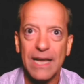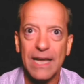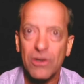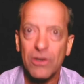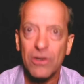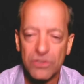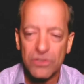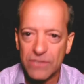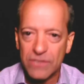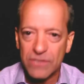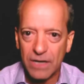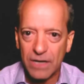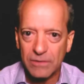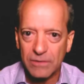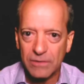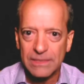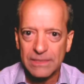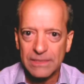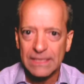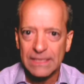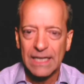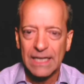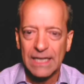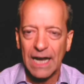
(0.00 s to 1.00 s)
eight or
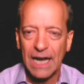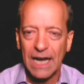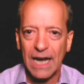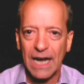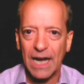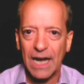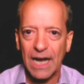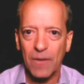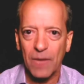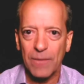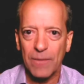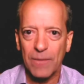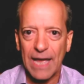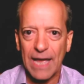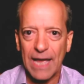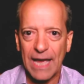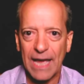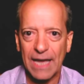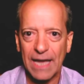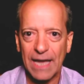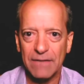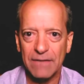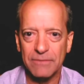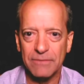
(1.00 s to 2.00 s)
so. Hmm. Um,
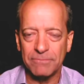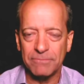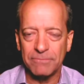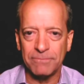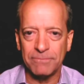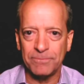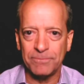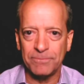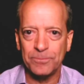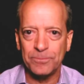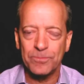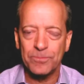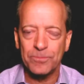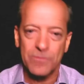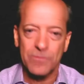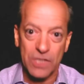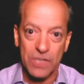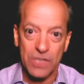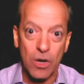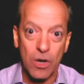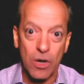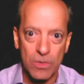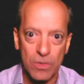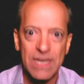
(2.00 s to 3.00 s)
and
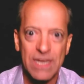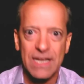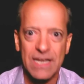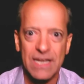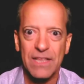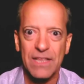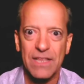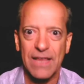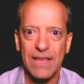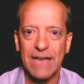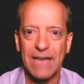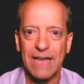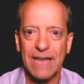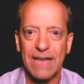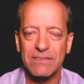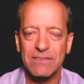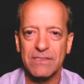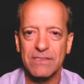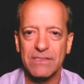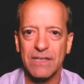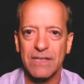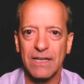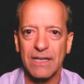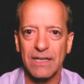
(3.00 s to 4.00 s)
so
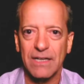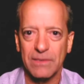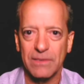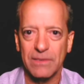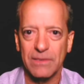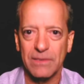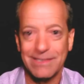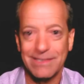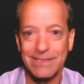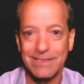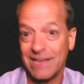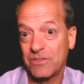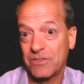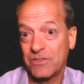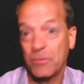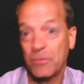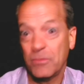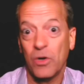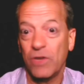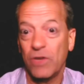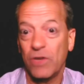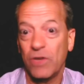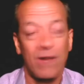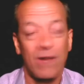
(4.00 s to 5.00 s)
that's uh, the
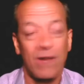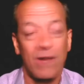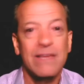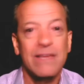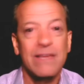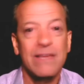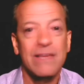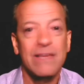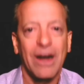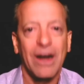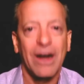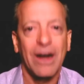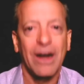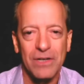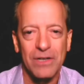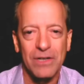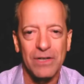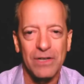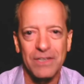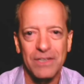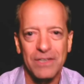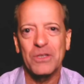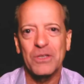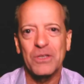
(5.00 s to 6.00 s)
testimony right there
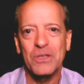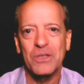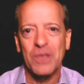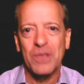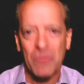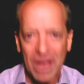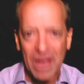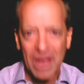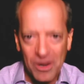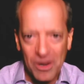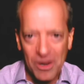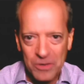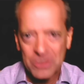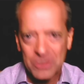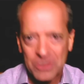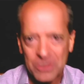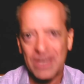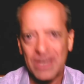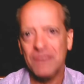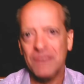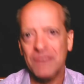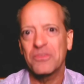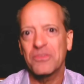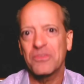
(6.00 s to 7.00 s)
to the amount of
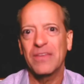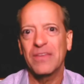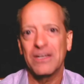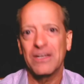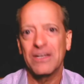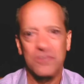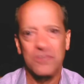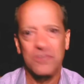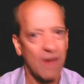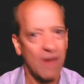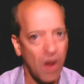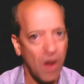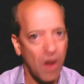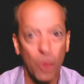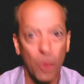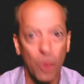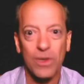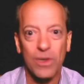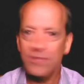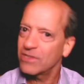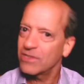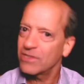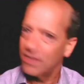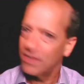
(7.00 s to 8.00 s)
stuff that's
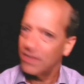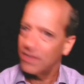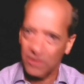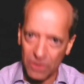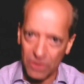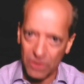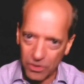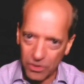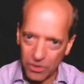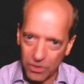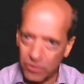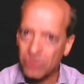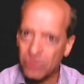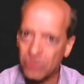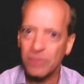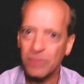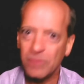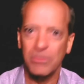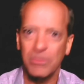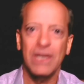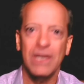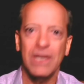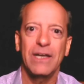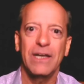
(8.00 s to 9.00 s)
always new
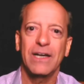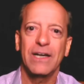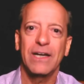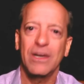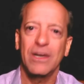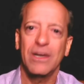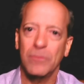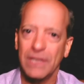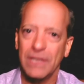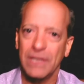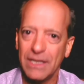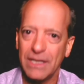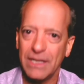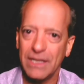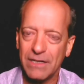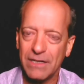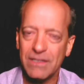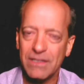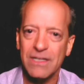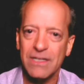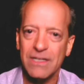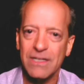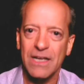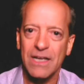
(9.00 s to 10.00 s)
media coming
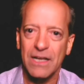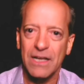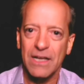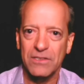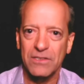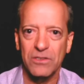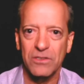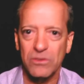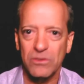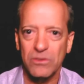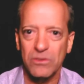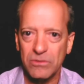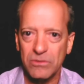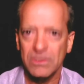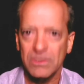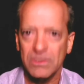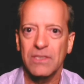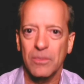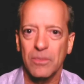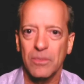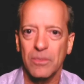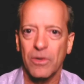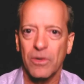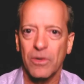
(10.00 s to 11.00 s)
in to
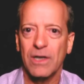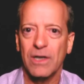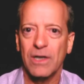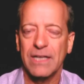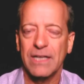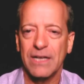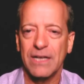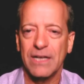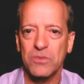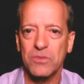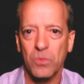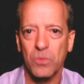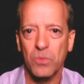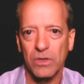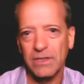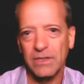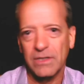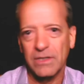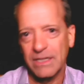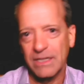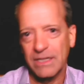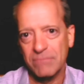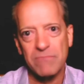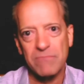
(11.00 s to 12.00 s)
the broadcast
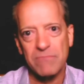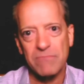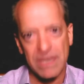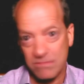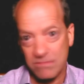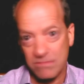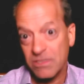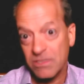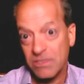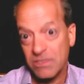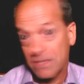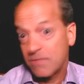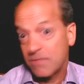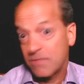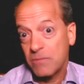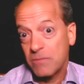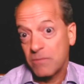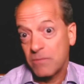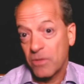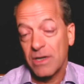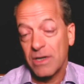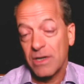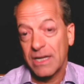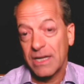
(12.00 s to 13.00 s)
world, and, and stuff
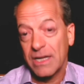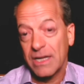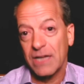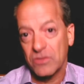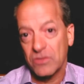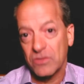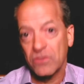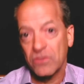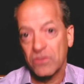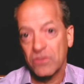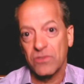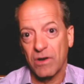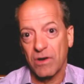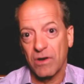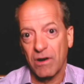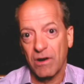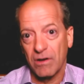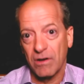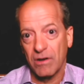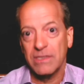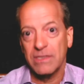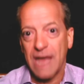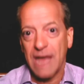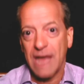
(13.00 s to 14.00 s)
that broadcasters
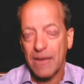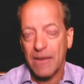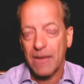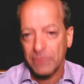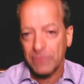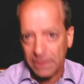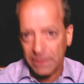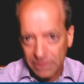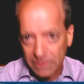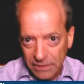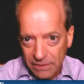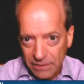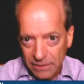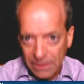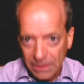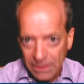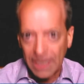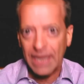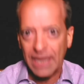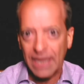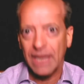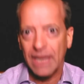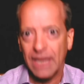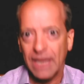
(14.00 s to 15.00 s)
are adopting
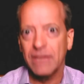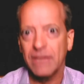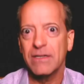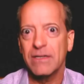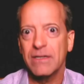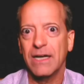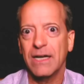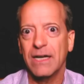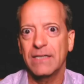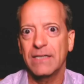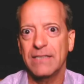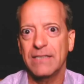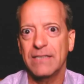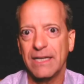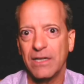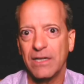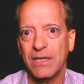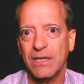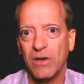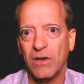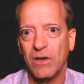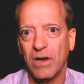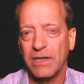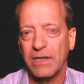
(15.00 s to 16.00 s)
and uh,
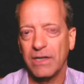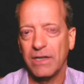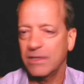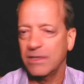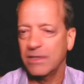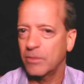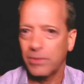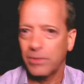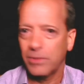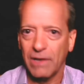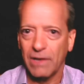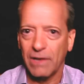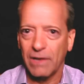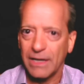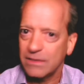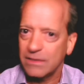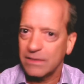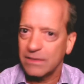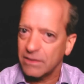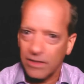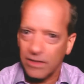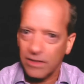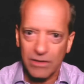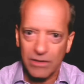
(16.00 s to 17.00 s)
taking on and
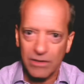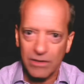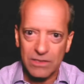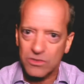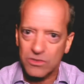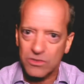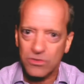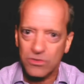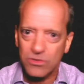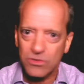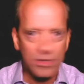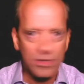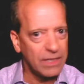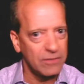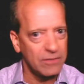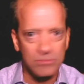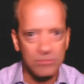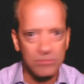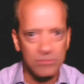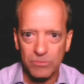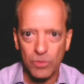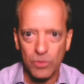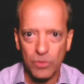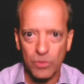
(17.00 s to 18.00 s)
applying to their industry
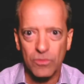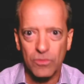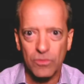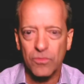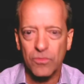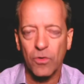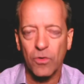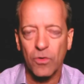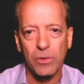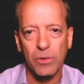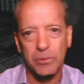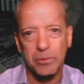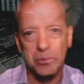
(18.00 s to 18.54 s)
and moving